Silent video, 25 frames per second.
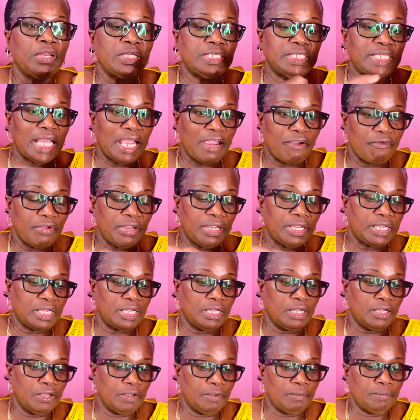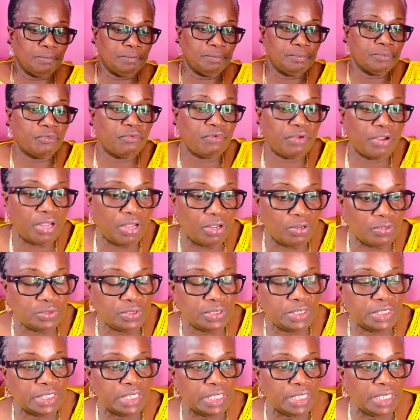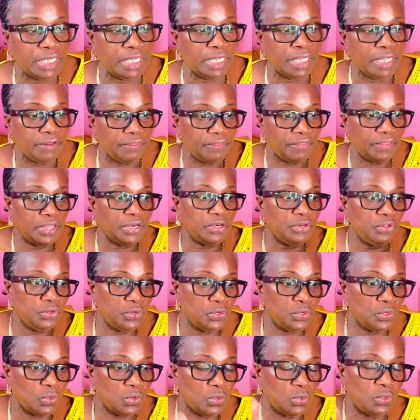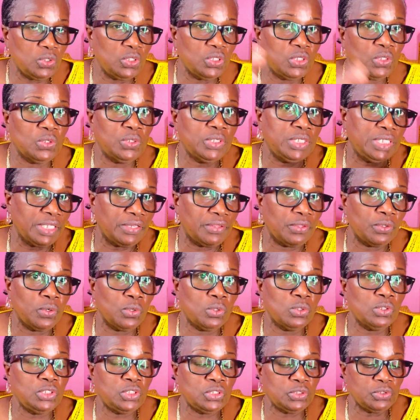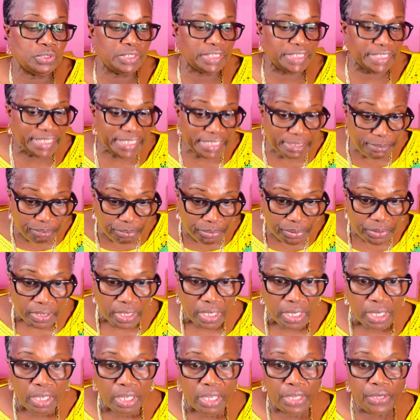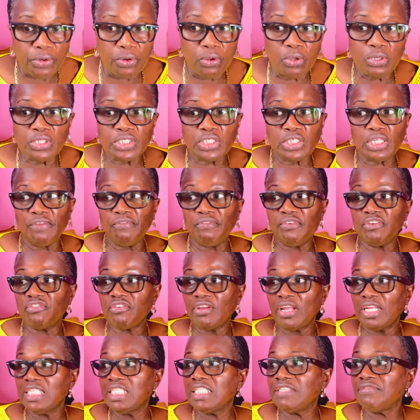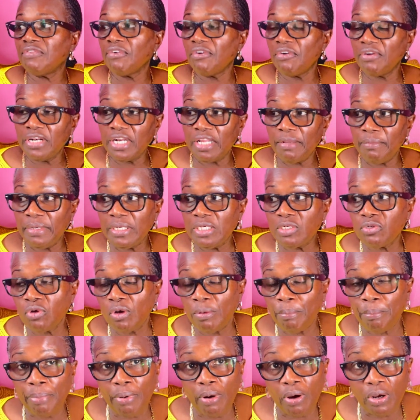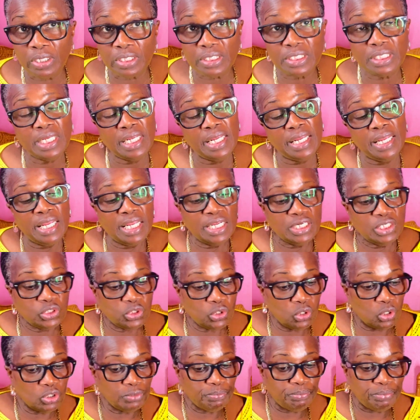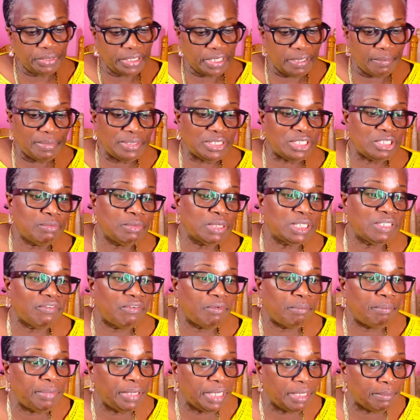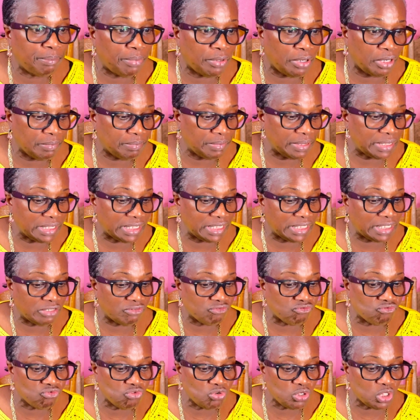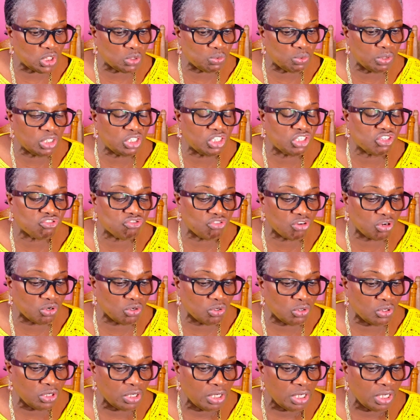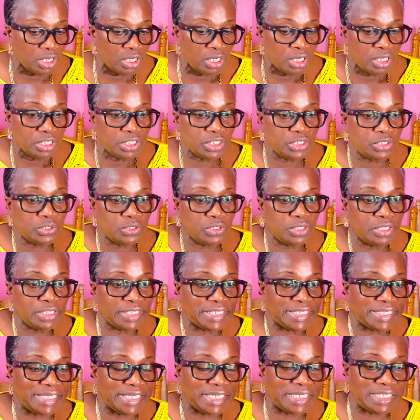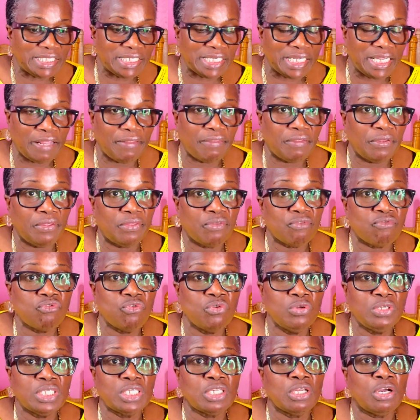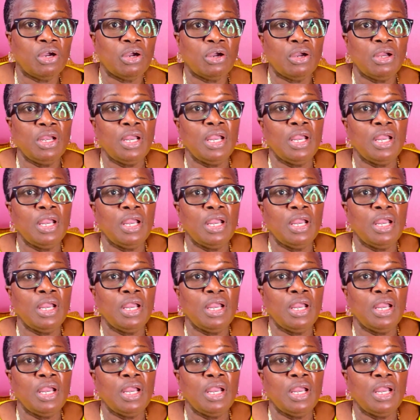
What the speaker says: direct ground, then you know you don't dig the hole too deep. And also if you're transferring them into a pot, don't put them in too much of a big pot because the roots will struggle to stick together. The roots are